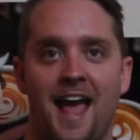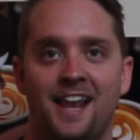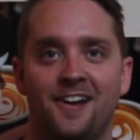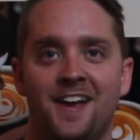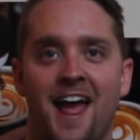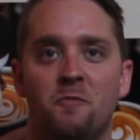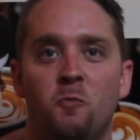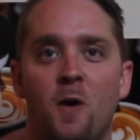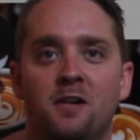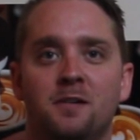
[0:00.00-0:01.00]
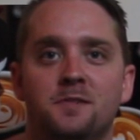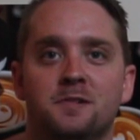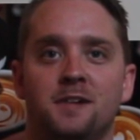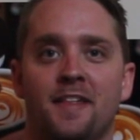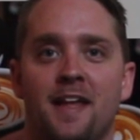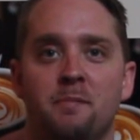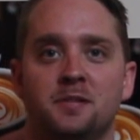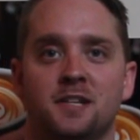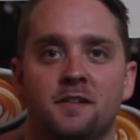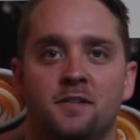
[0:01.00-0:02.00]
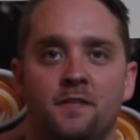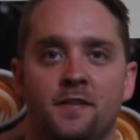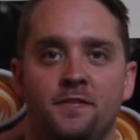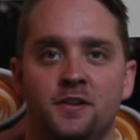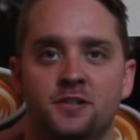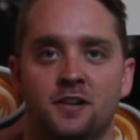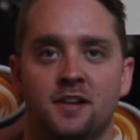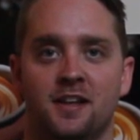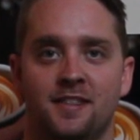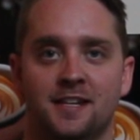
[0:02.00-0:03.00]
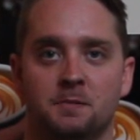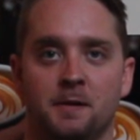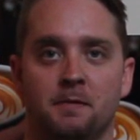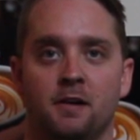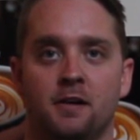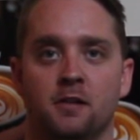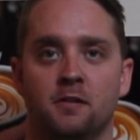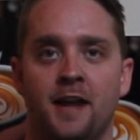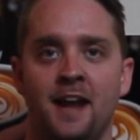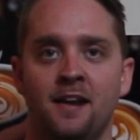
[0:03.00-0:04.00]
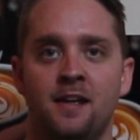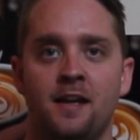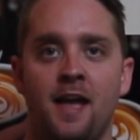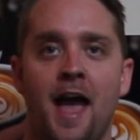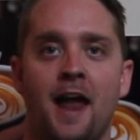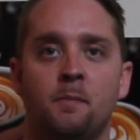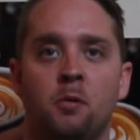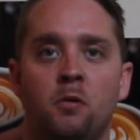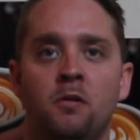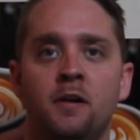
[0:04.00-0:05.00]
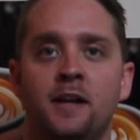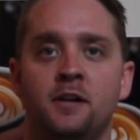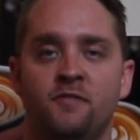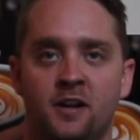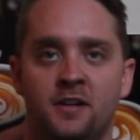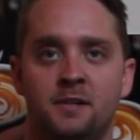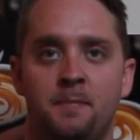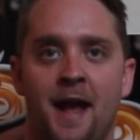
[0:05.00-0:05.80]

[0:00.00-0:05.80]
Hello and welcome to another episode of Coffeefusion. This week we're going to look at how to pour inverted